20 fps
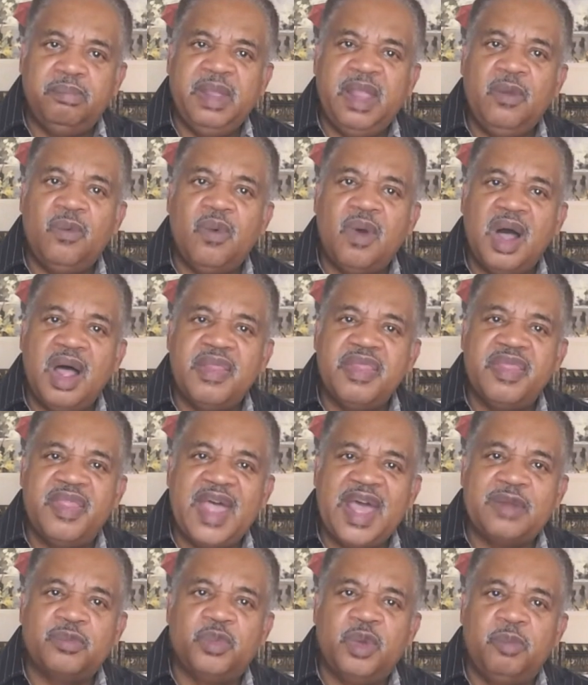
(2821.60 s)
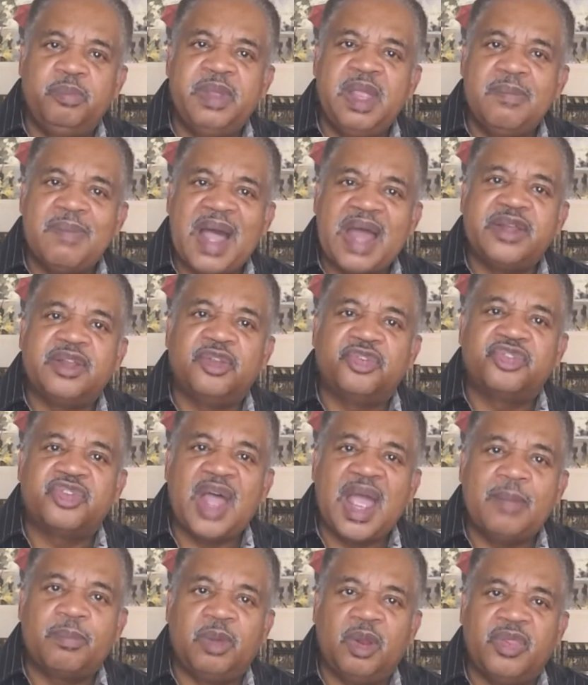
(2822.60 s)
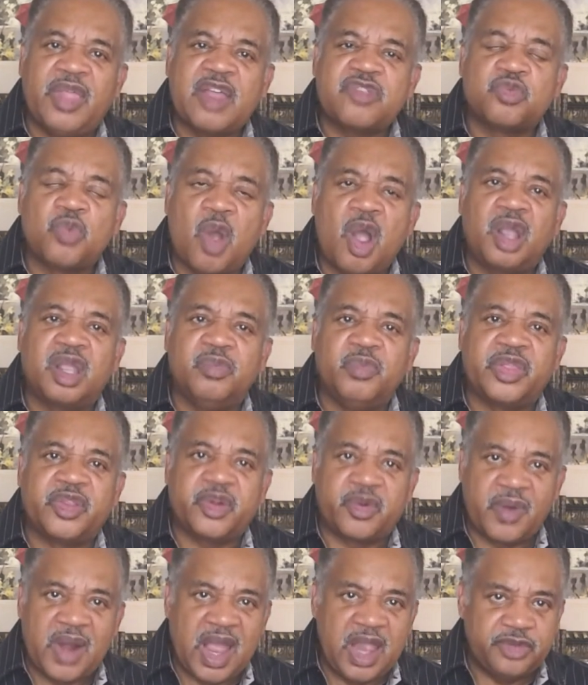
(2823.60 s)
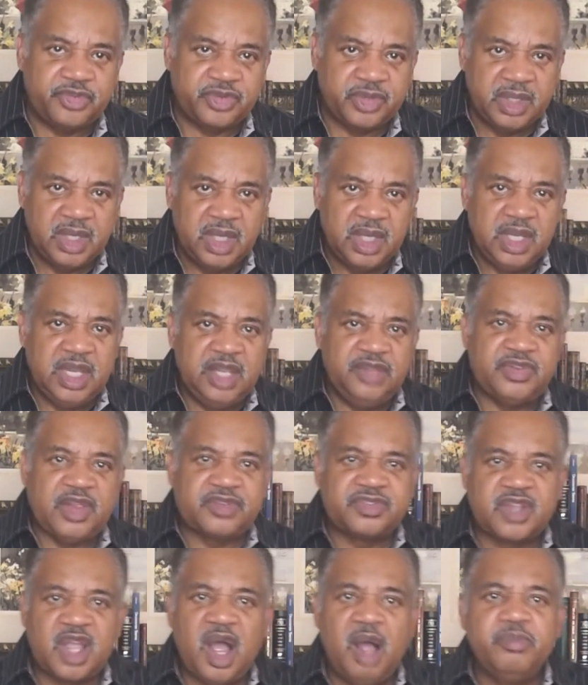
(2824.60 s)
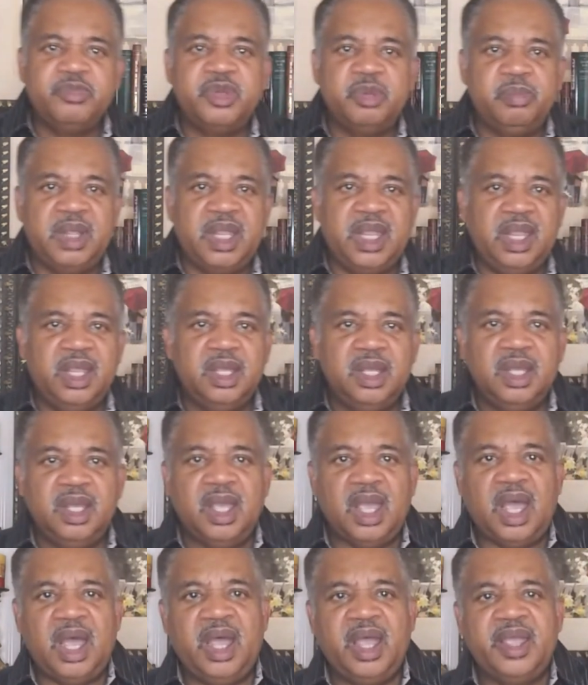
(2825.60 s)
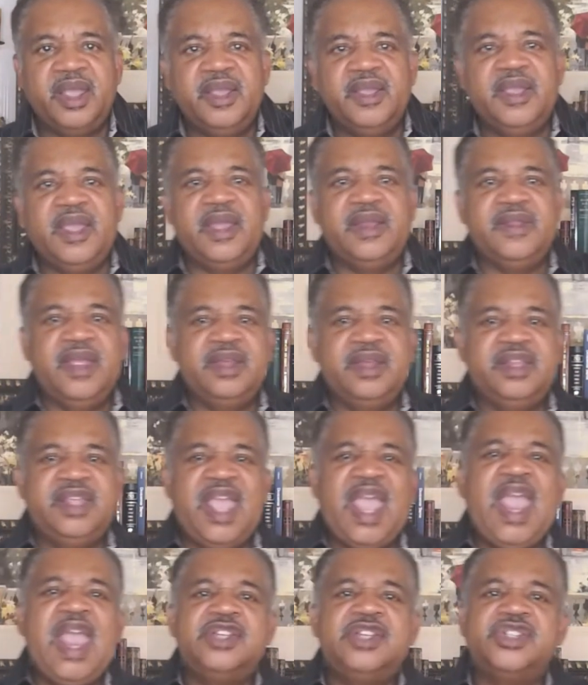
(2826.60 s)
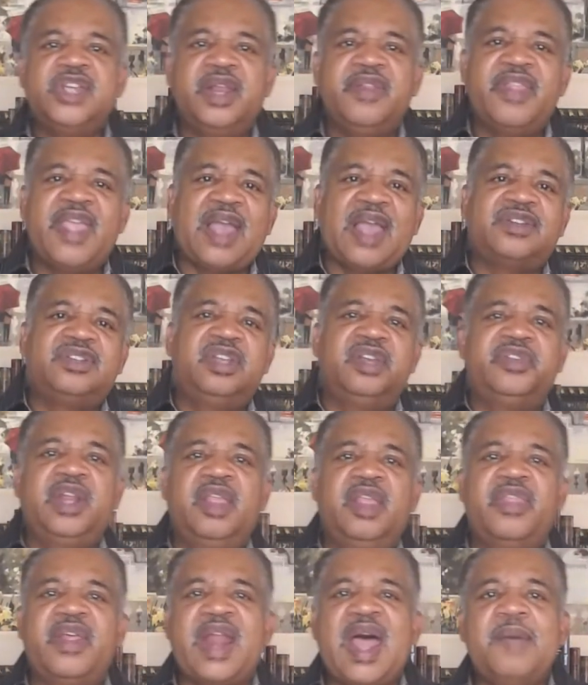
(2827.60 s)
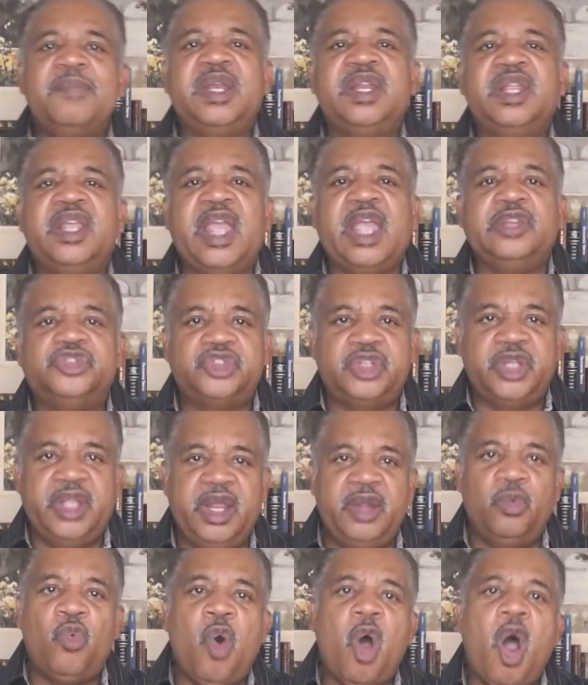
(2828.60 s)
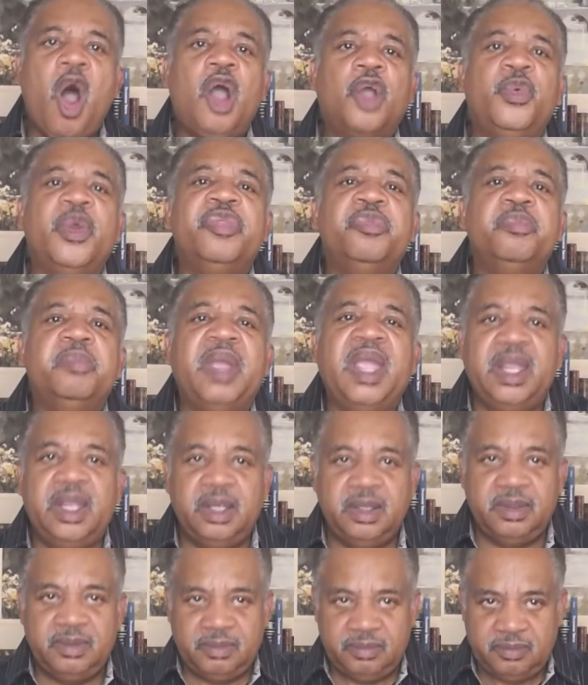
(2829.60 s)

Be one that will be my disciple. That's walking with Christ. He says, come to me. Engage in the activity that I'm engaged in. Walk with me.